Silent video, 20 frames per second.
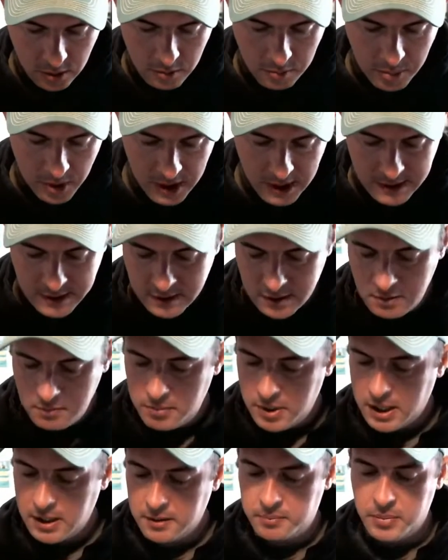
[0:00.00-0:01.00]
Boston
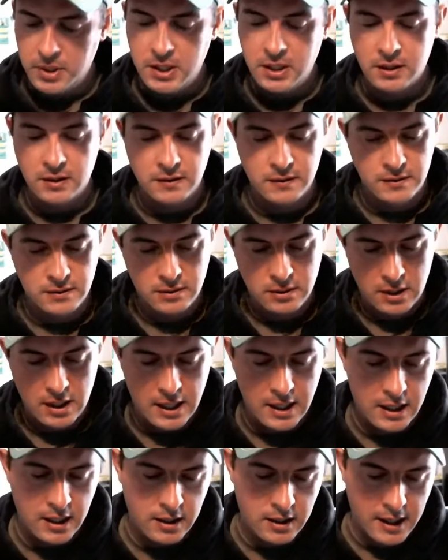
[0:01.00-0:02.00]
Baked Beans.
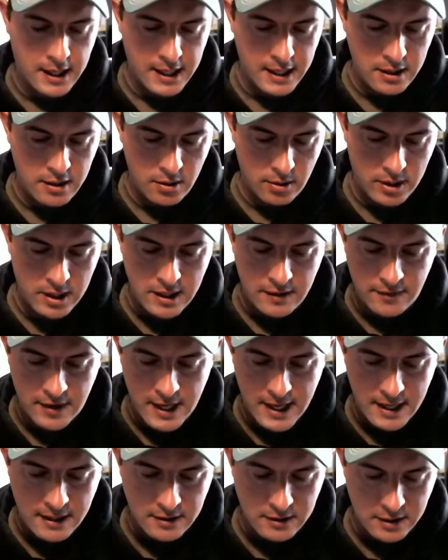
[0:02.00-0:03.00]
And I know I've
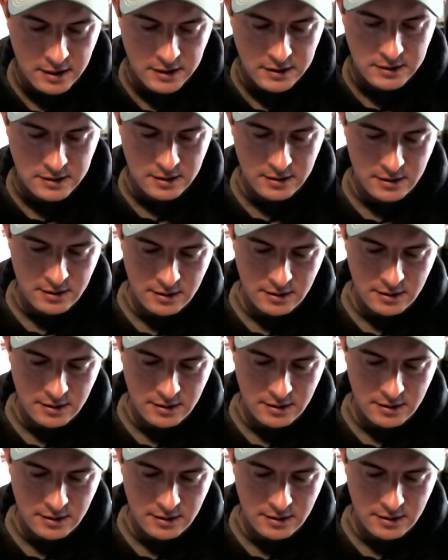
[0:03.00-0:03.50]
had this.